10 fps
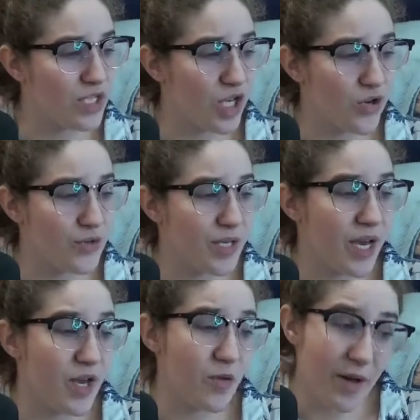to use
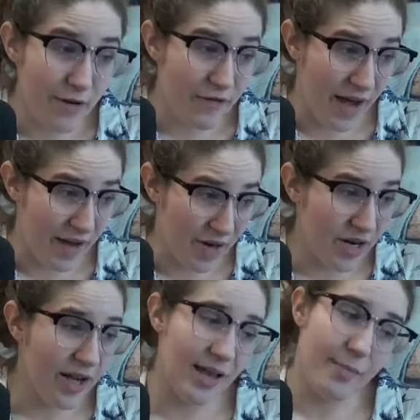a
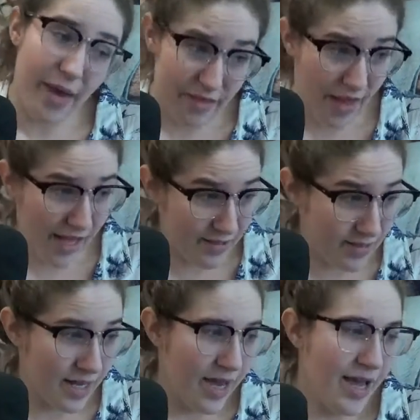humidifier and bathe
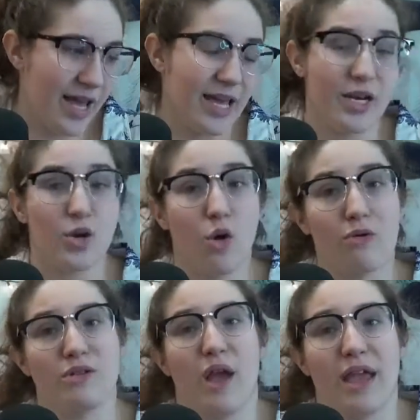less in
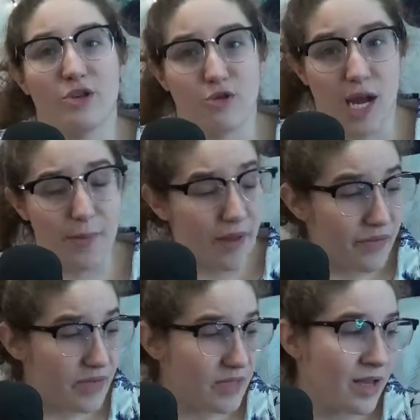cold and dry
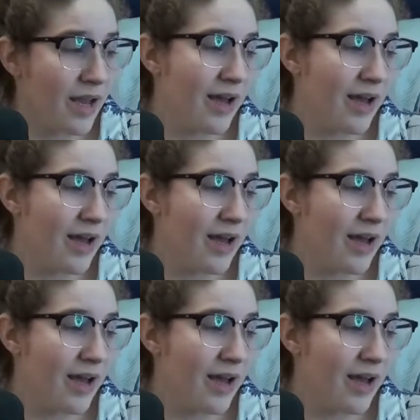months.